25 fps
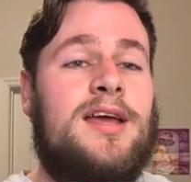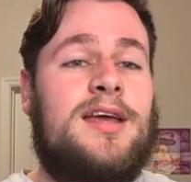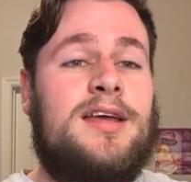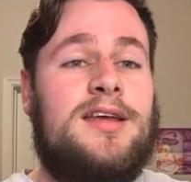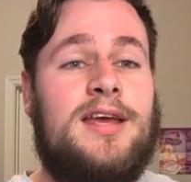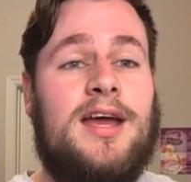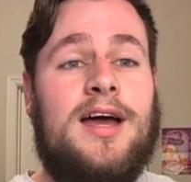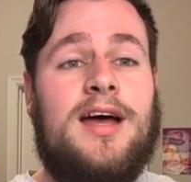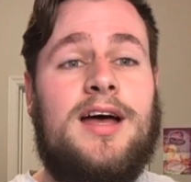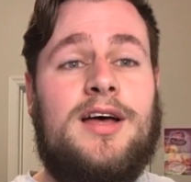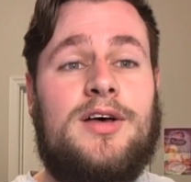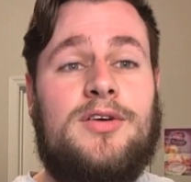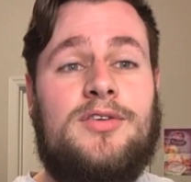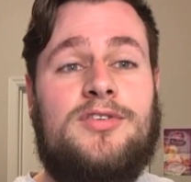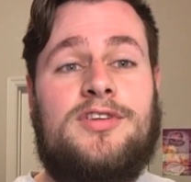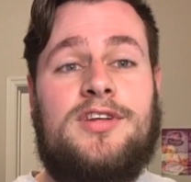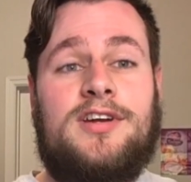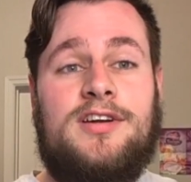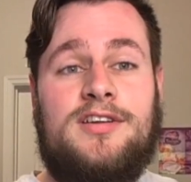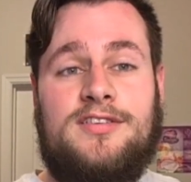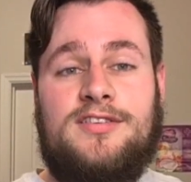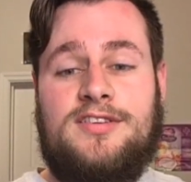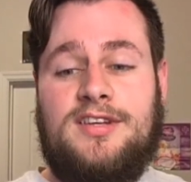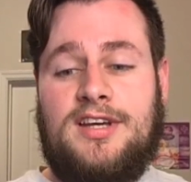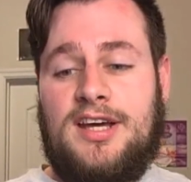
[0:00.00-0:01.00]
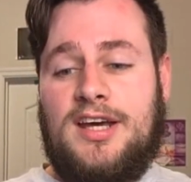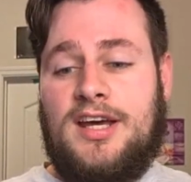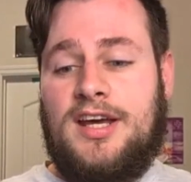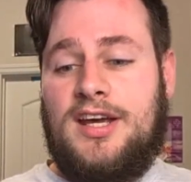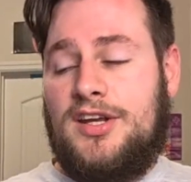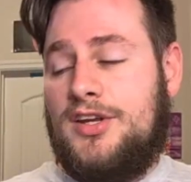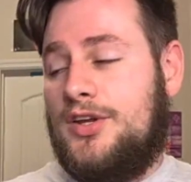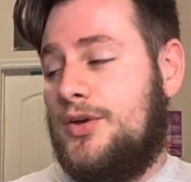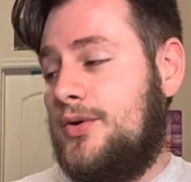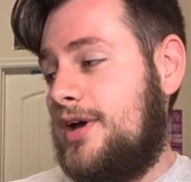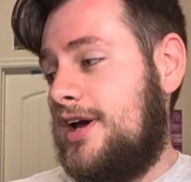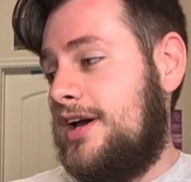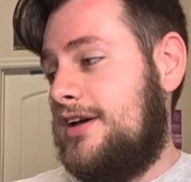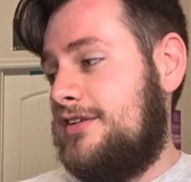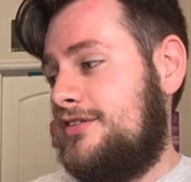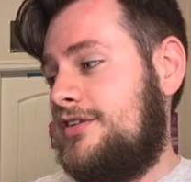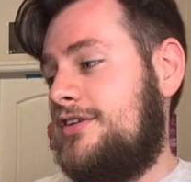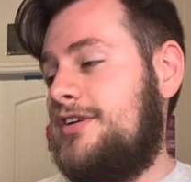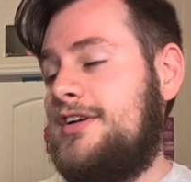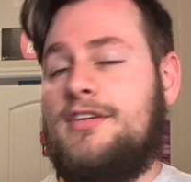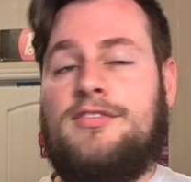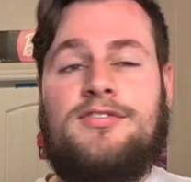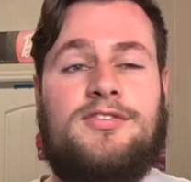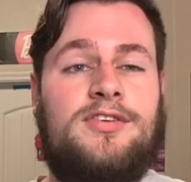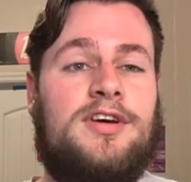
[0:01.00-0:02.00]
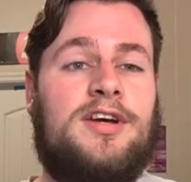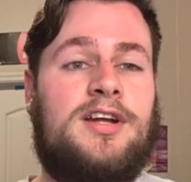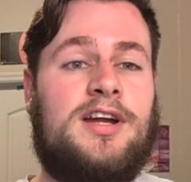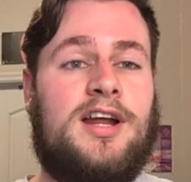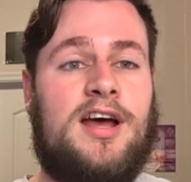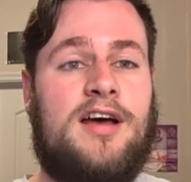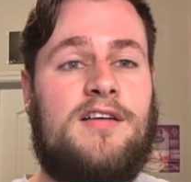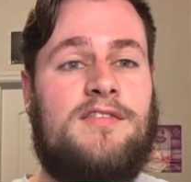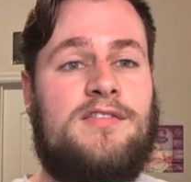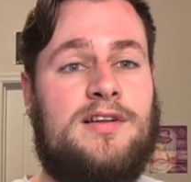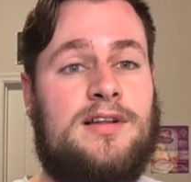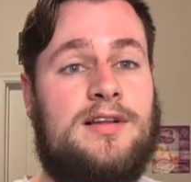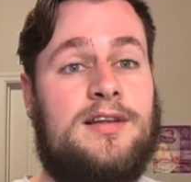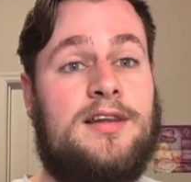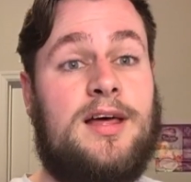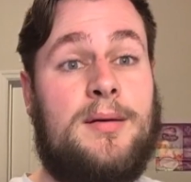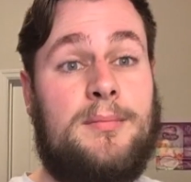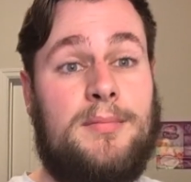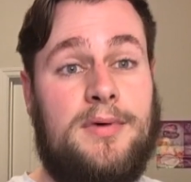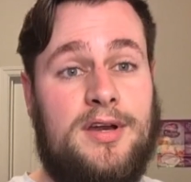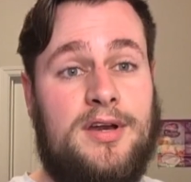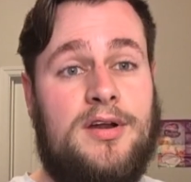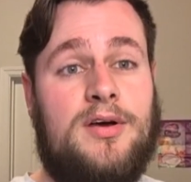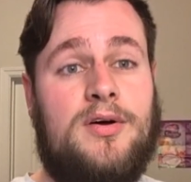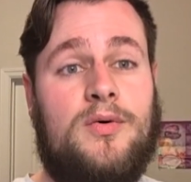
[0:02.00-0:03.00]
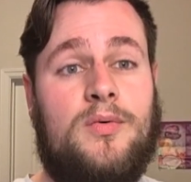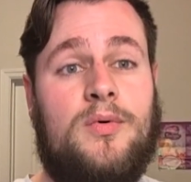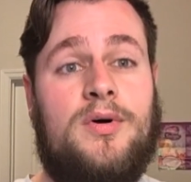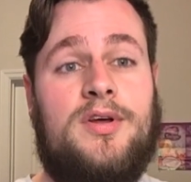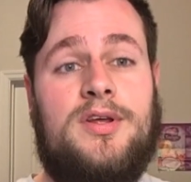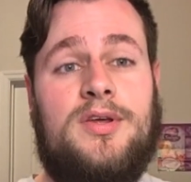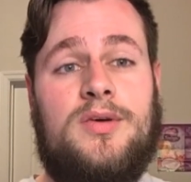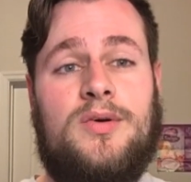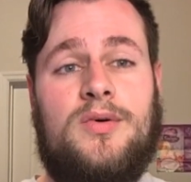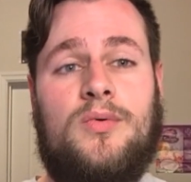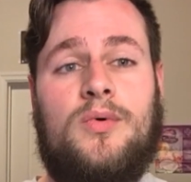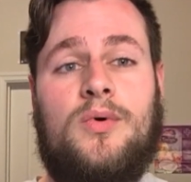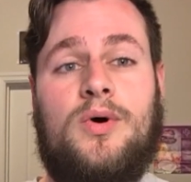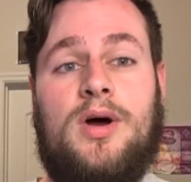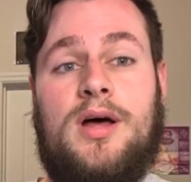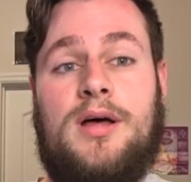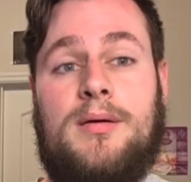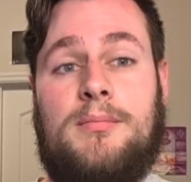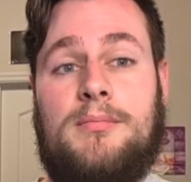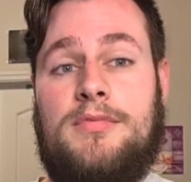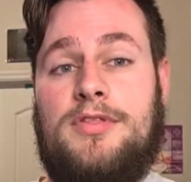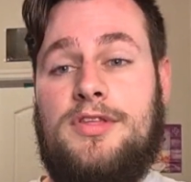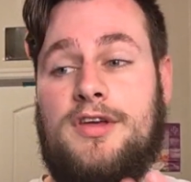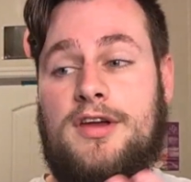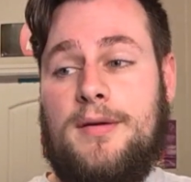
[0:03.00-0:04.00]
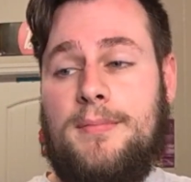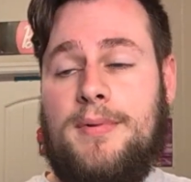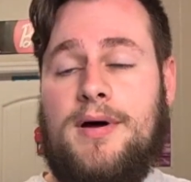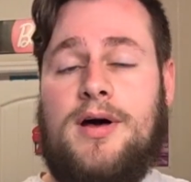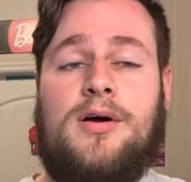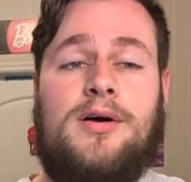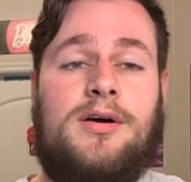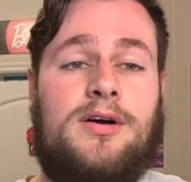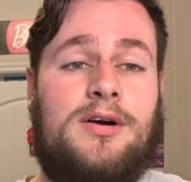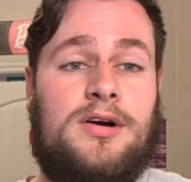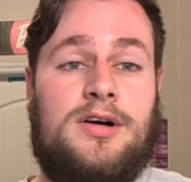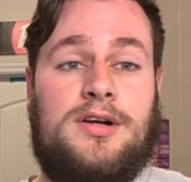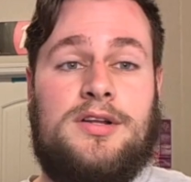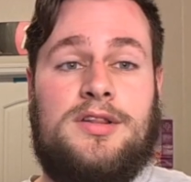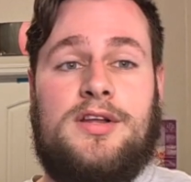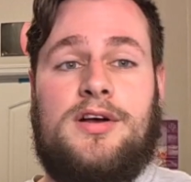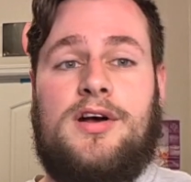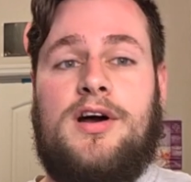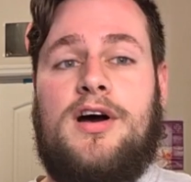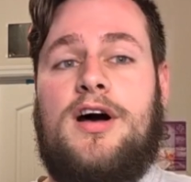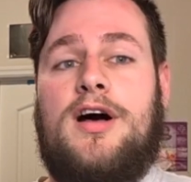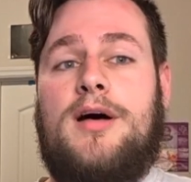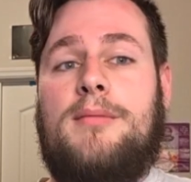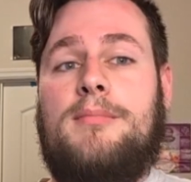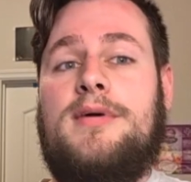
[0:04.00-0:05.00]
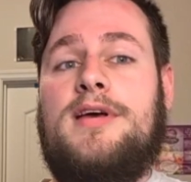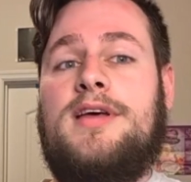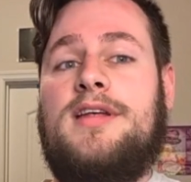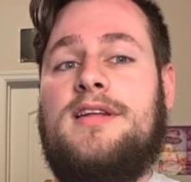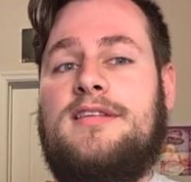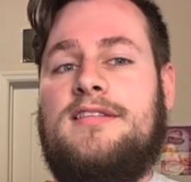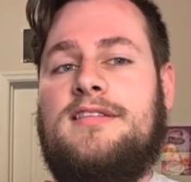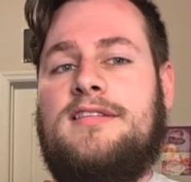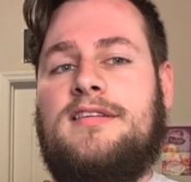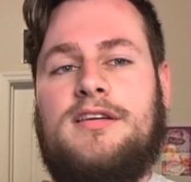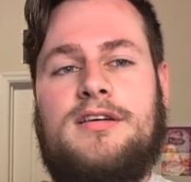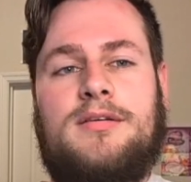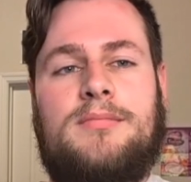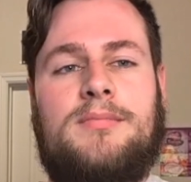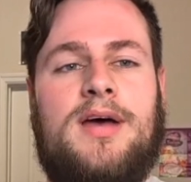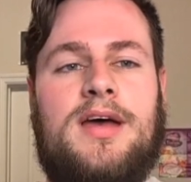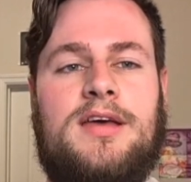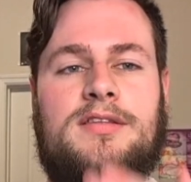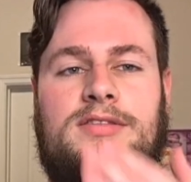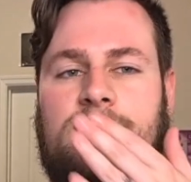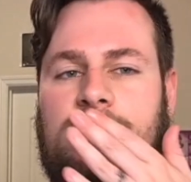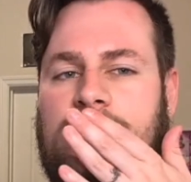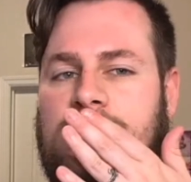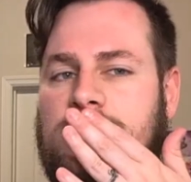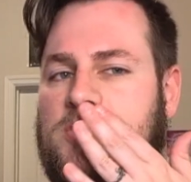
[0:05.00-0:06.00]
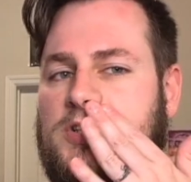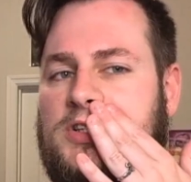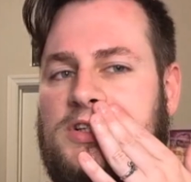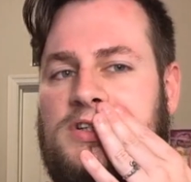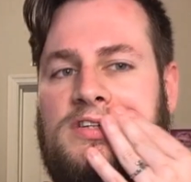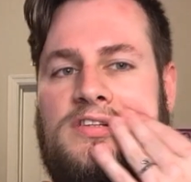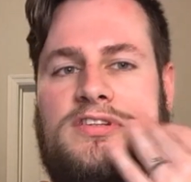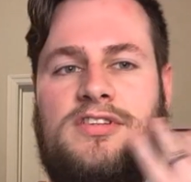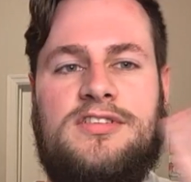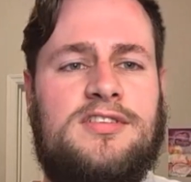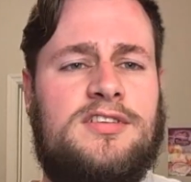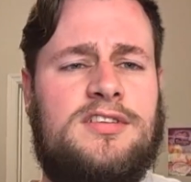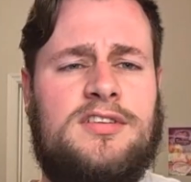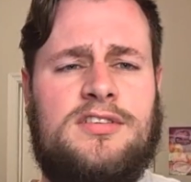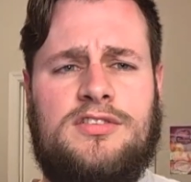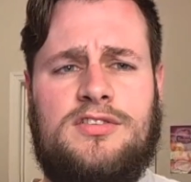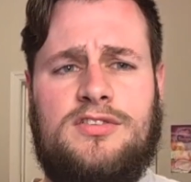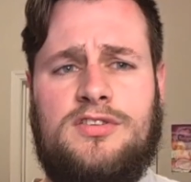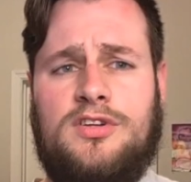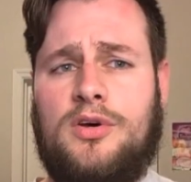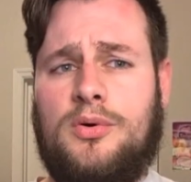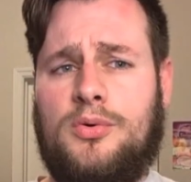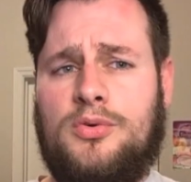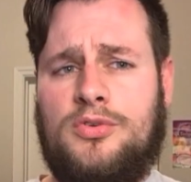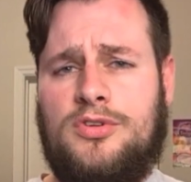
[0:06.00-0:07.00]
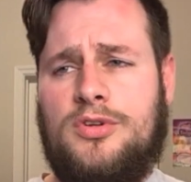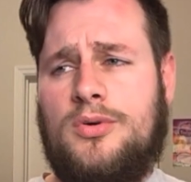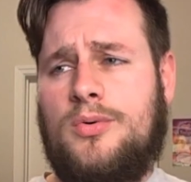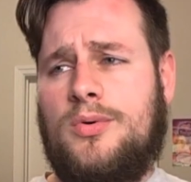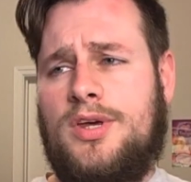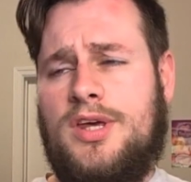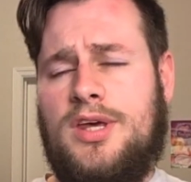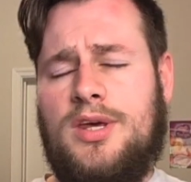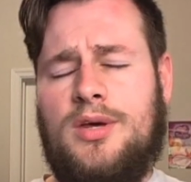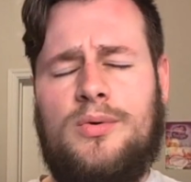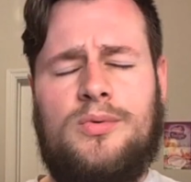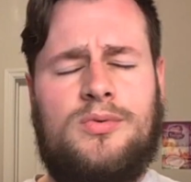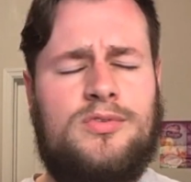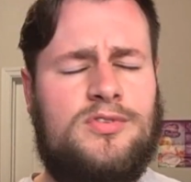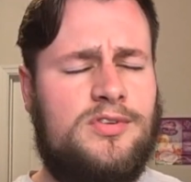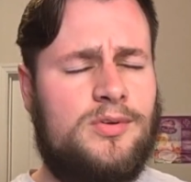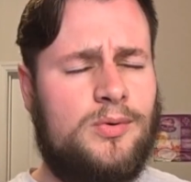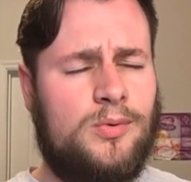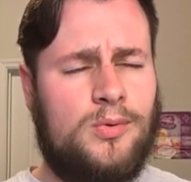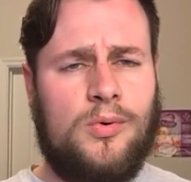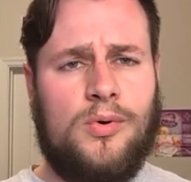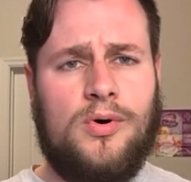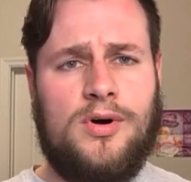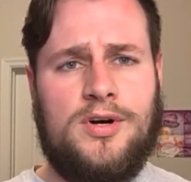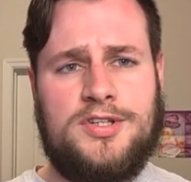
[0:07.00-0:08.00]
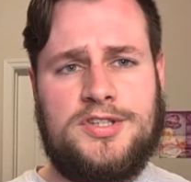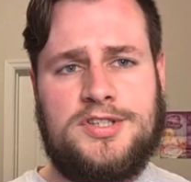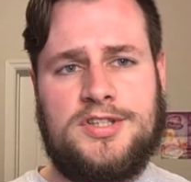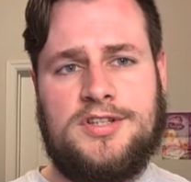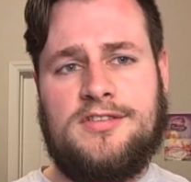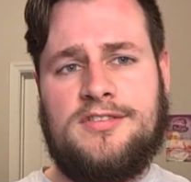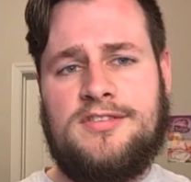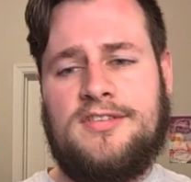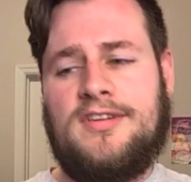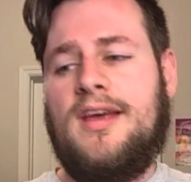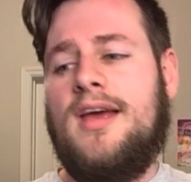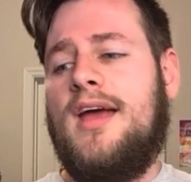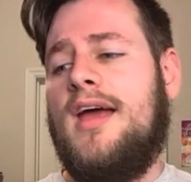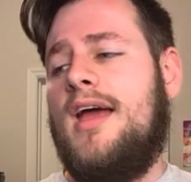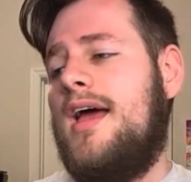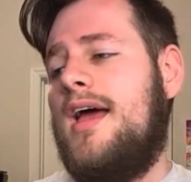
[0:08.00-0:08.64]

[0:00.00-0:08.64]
Yeah, I was gonna say, you guys are definitely gonna have to let me know what you think about her in the comments. I think she's so, so cute, so gorgeous.